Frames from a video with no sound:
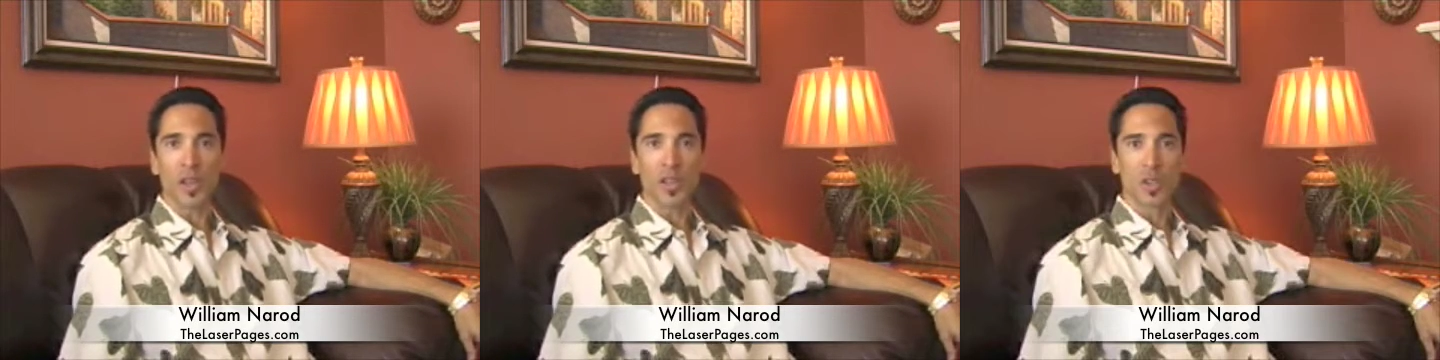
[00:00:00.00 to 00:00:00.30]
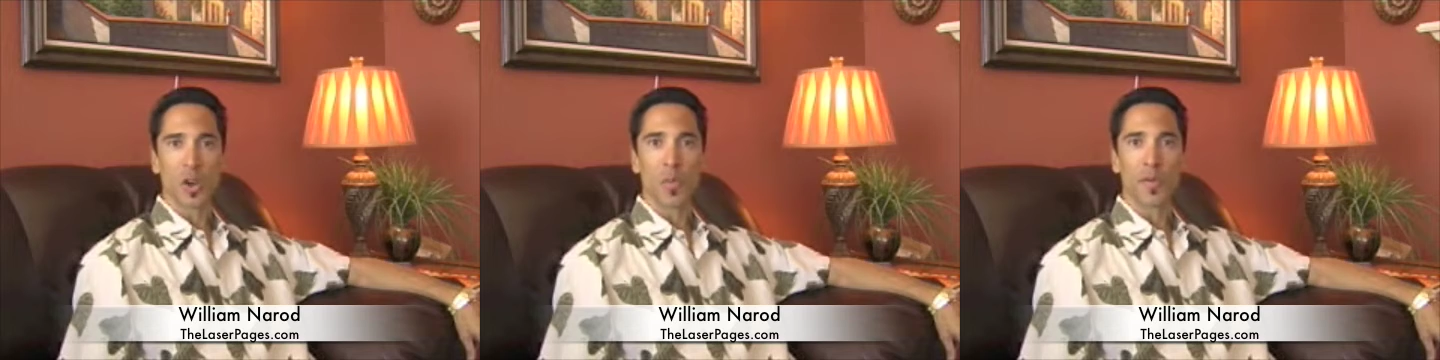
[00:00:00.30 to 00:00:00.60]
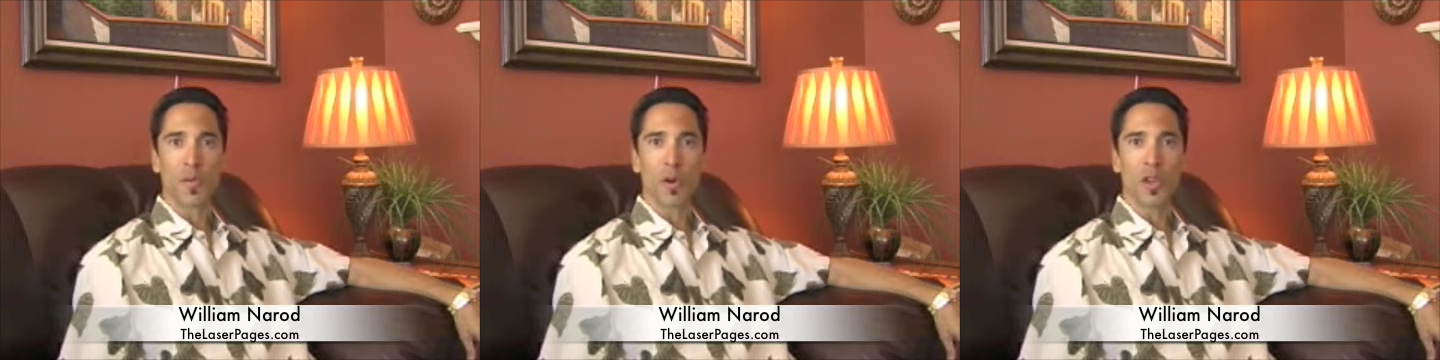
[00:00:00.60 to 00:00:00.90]
So
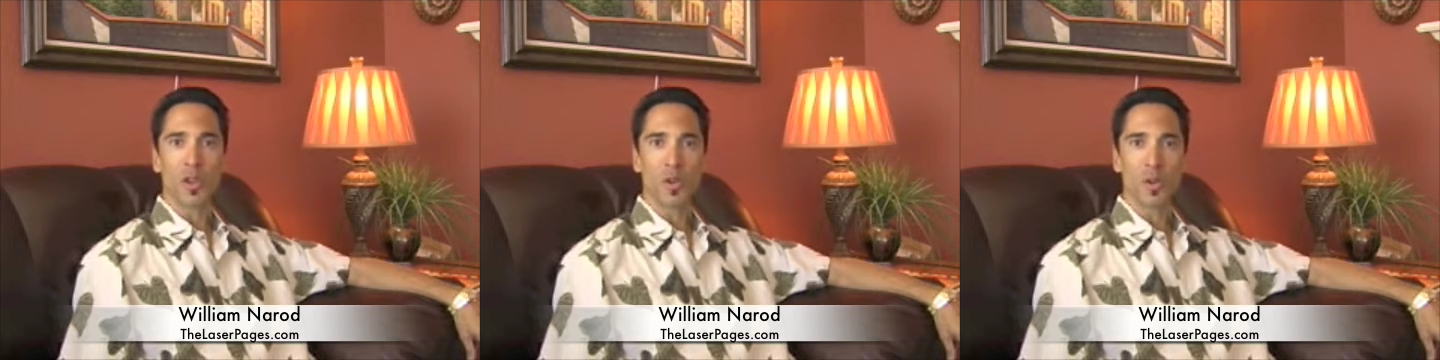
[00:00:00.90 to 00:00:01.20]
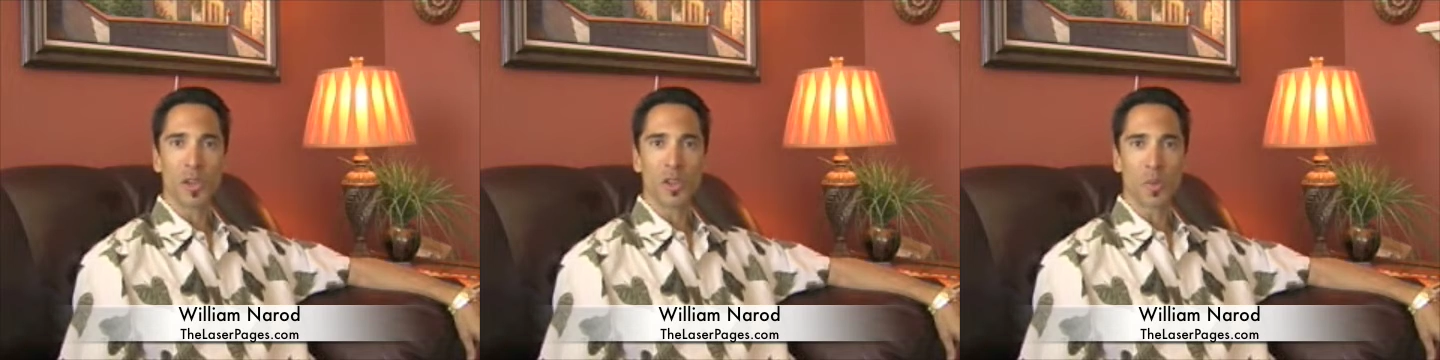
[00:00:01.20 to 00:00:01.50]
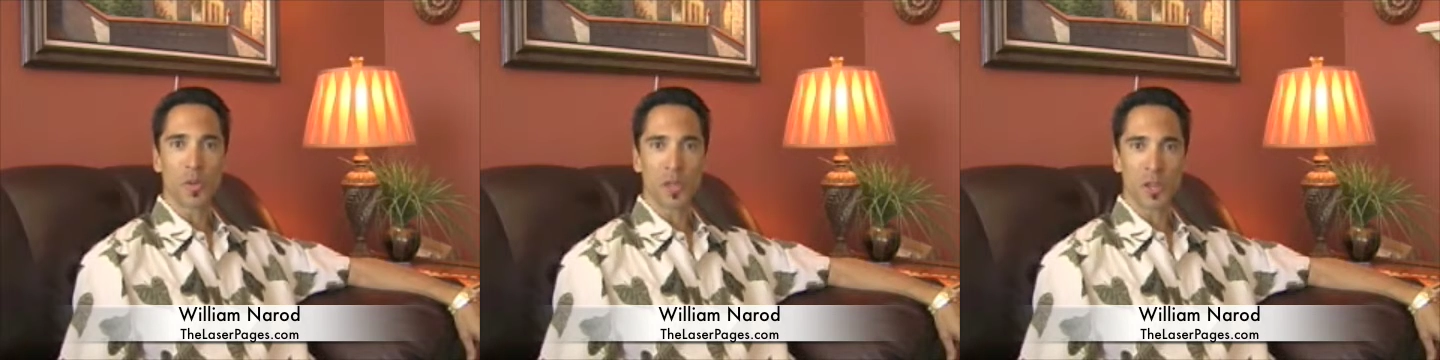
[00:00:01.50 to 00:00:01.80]
before you get
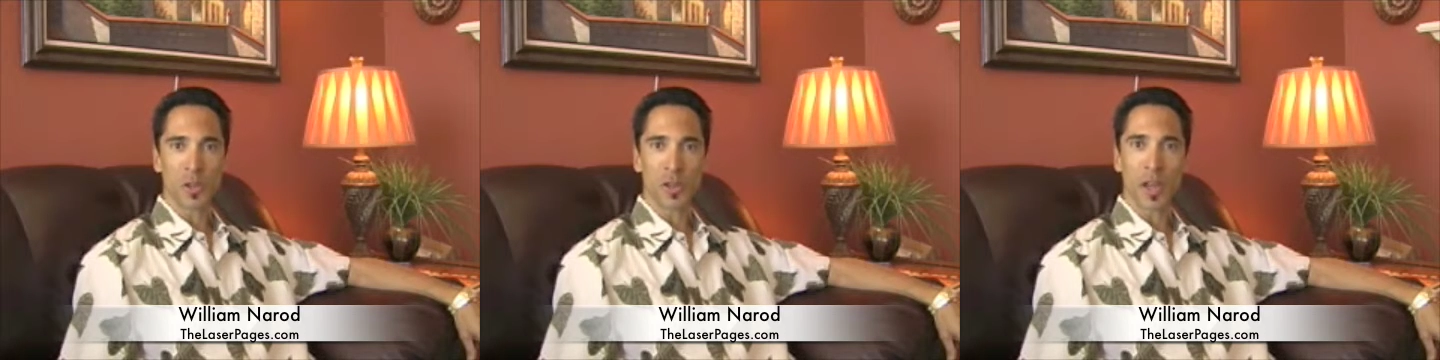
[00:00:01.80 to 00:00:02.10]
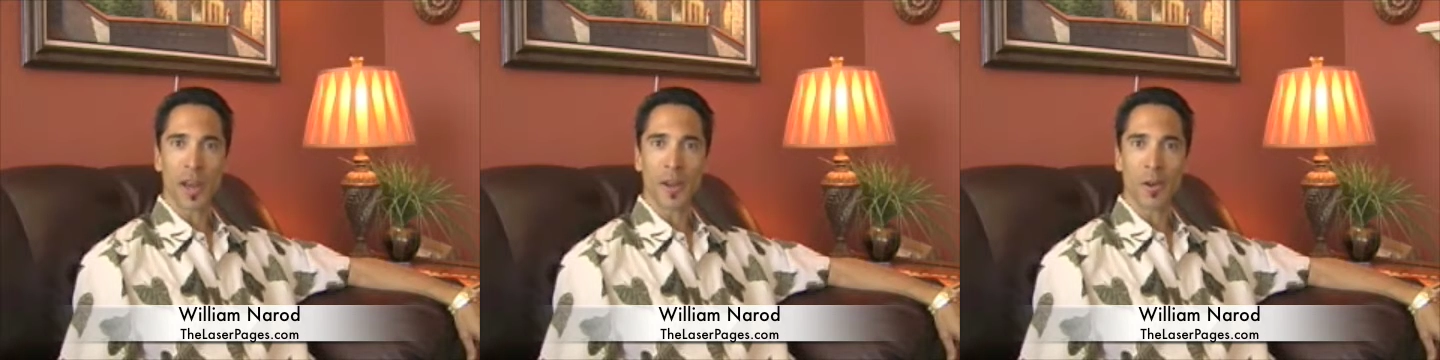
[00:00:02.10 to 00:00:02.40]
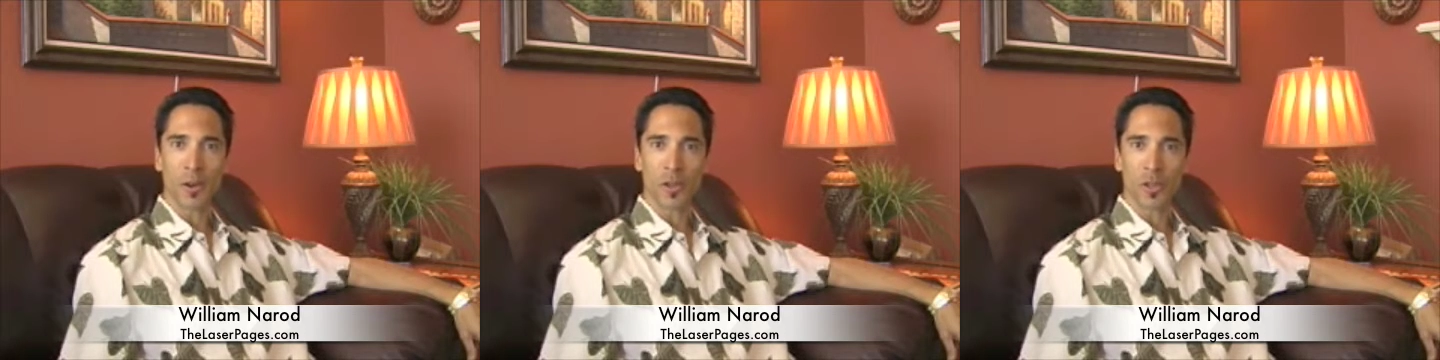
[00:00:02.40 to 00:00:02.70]
your procedure done, I
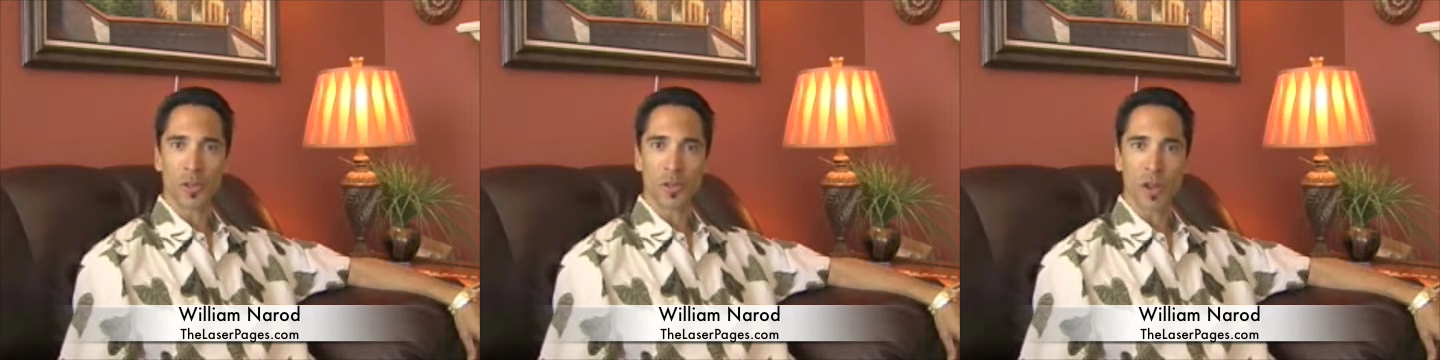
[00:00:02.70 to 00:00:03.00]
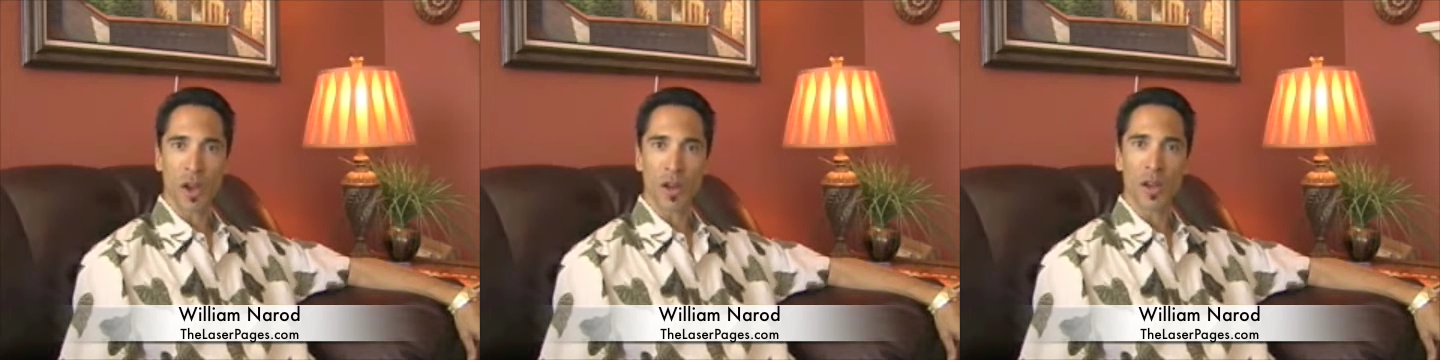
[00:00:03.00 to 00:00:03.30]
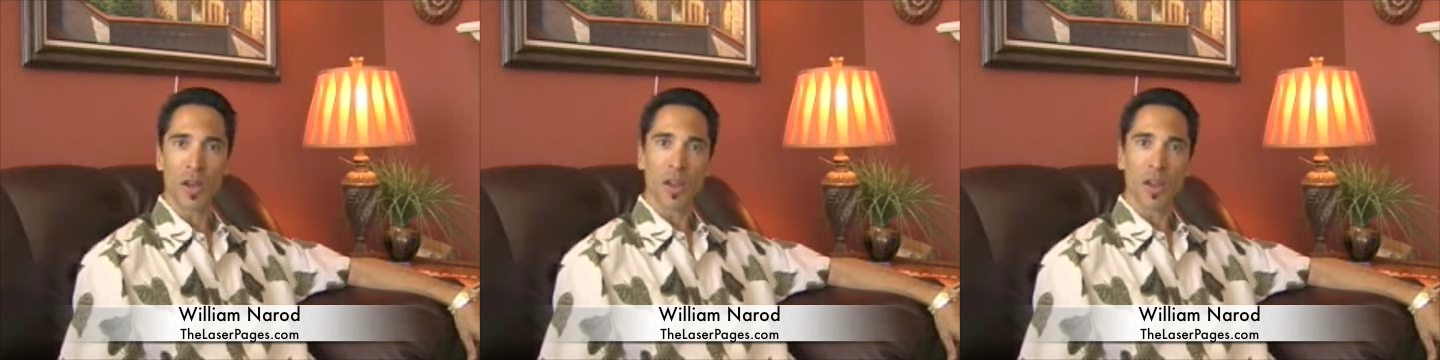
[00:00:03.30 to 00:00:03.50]
encourage you to talk